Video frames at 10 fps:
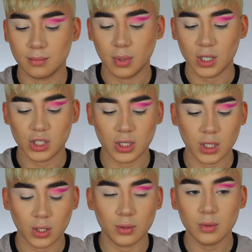blushy
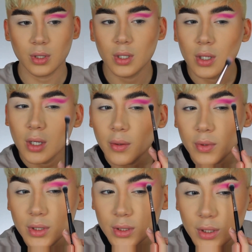tone.
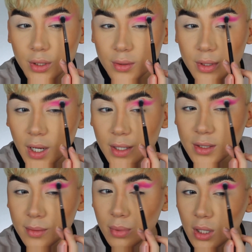We're just gonna use that
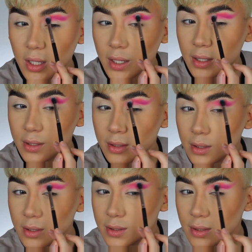to
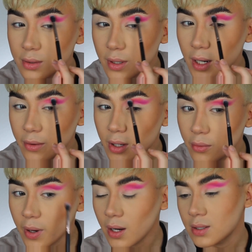blend this little area
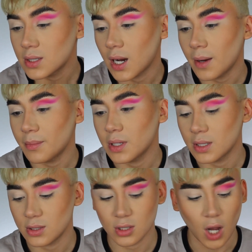right on top
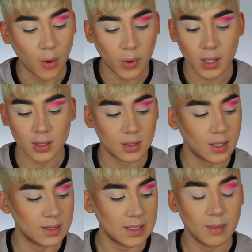because y'all want
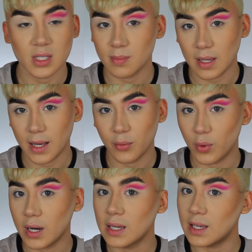a seamless blend.
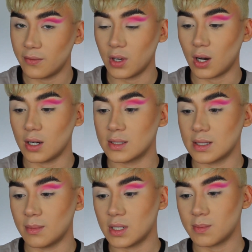We're gonna give y'all a seamless